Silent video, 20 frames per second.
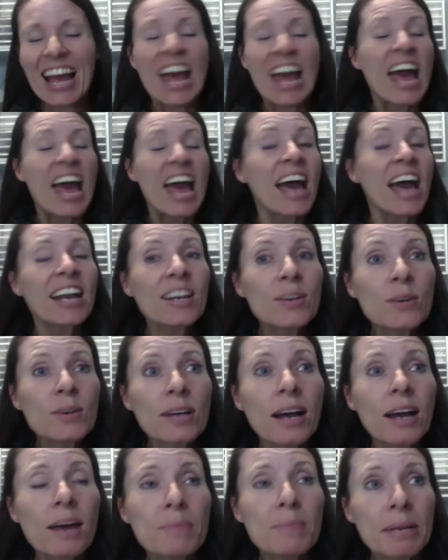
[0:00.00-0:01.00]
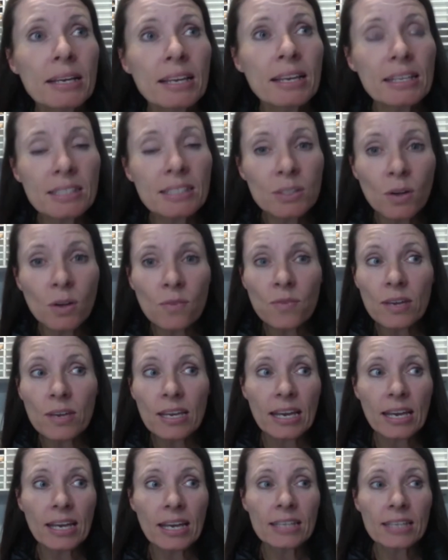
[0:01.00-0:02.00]
And look, I mean, let's not
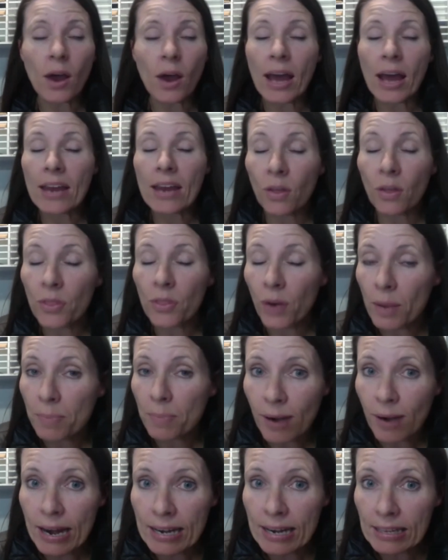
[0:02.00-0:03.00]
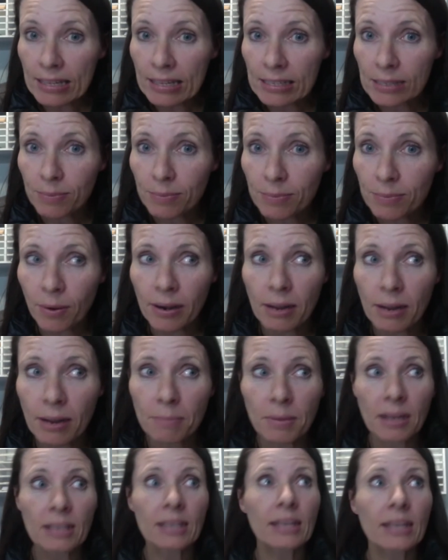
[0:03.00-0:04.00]
forget, not that I prayed this prayer,
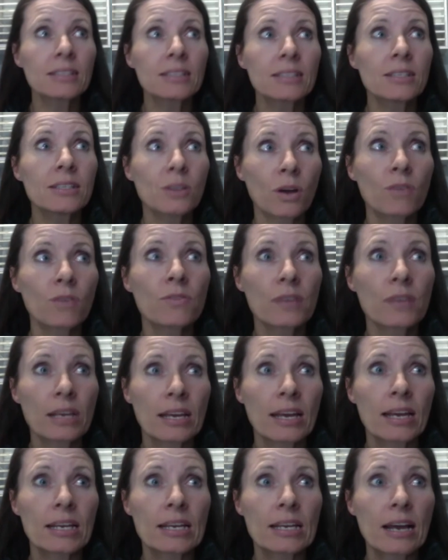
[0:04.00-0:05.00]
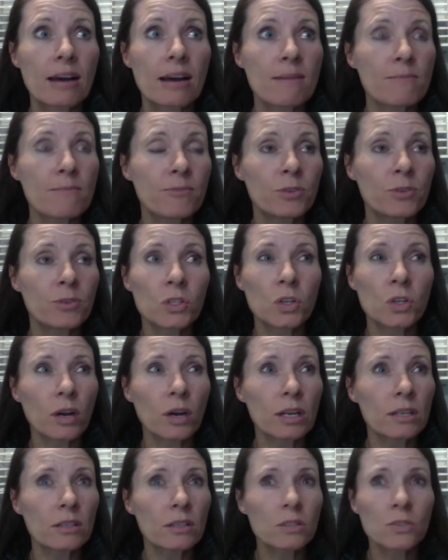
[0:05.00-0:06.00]
but let's not forget First
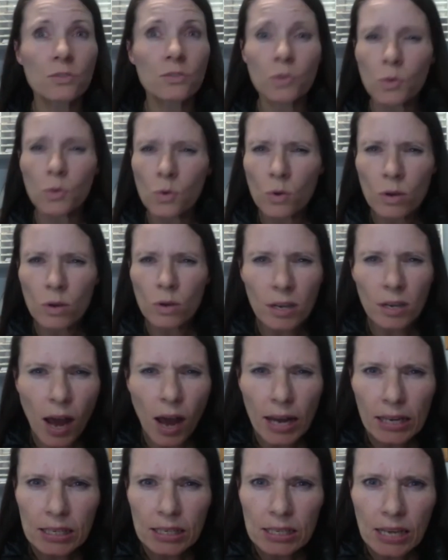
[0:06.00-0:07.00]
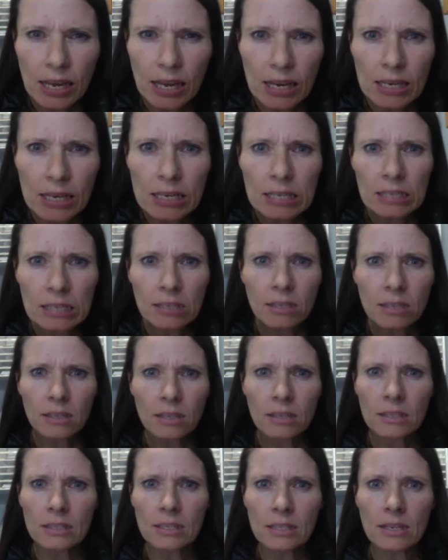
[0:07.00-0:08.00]
Chronicles 4:9 and 10.
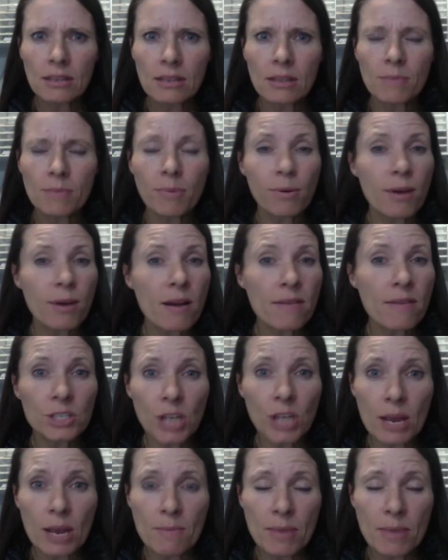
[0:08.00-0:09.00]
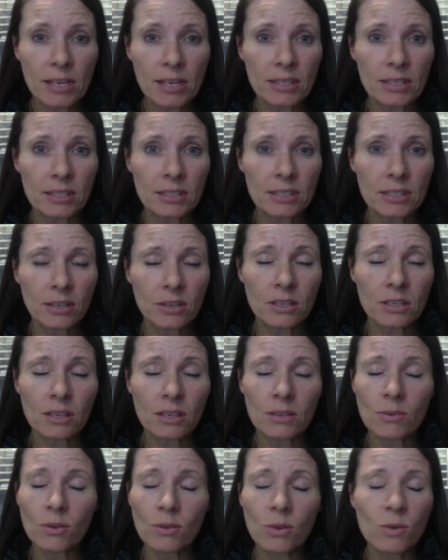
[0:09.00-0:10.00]
Is it the prayer of Jabez, you know, to
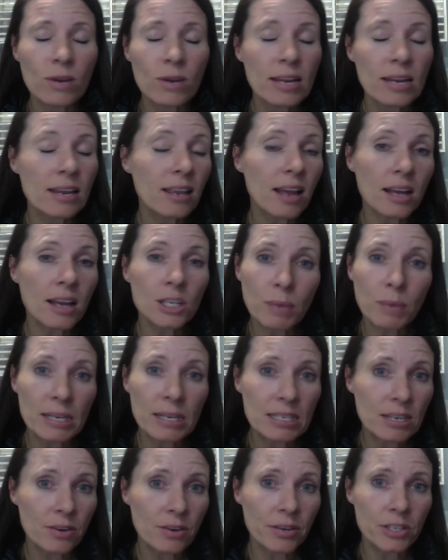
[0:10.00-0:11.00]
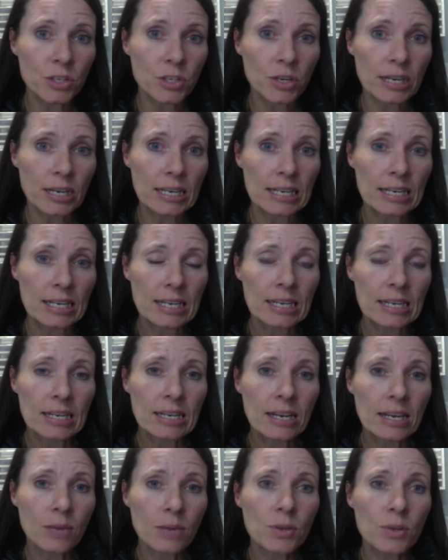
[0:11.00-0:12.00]
Lord, enlarge my territory.
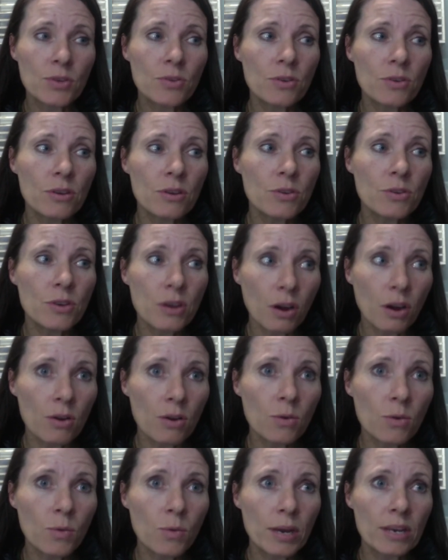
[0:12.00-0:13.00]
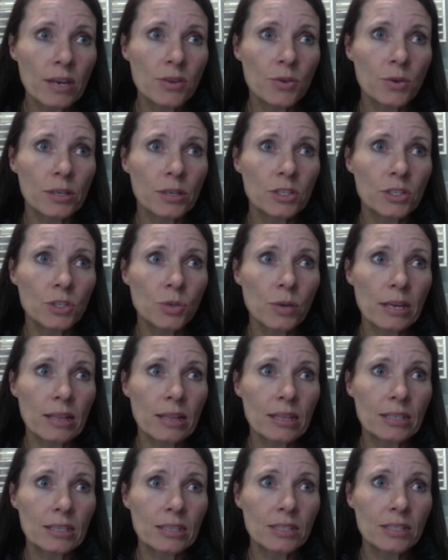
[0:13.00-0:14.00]
And when you know, when you are doing
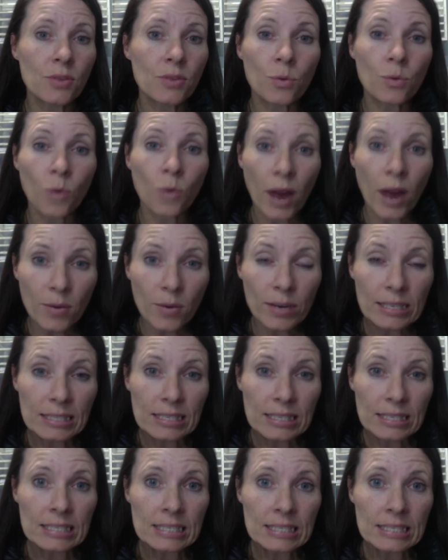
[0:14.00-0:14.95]
this for the right reason,